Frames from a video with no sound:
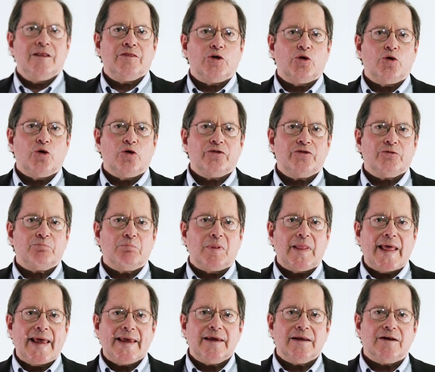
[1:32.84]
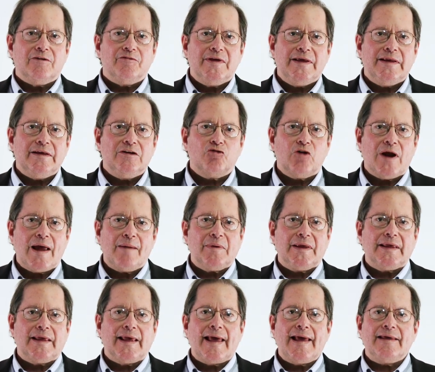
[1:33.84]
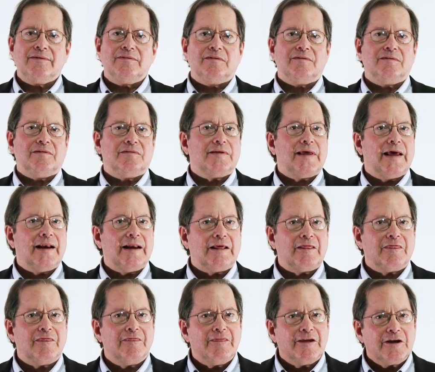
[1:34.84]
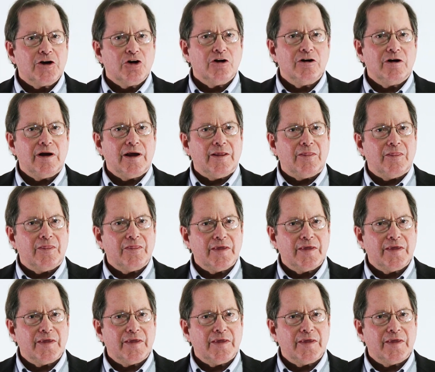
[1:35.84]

The Earth's blanket of heat-trapping gases is getting thicker and